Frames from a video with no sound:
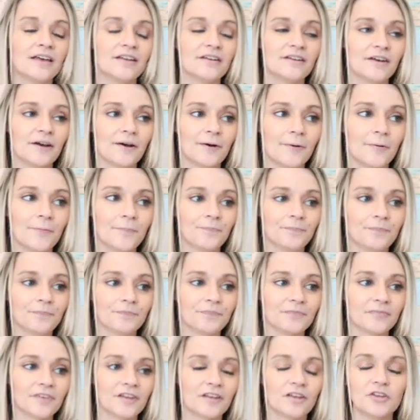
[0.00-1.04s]
Now,
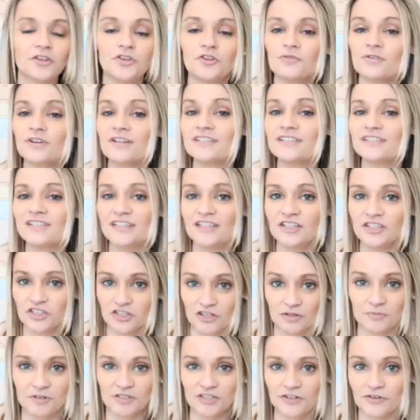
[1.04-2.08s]
you can teach
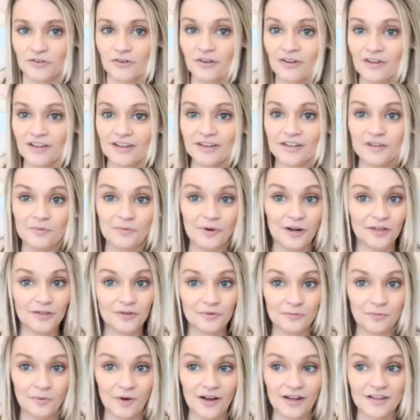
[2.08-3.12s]
the material any way
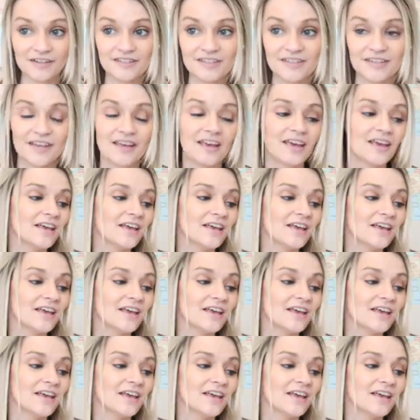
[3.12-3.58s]
you want.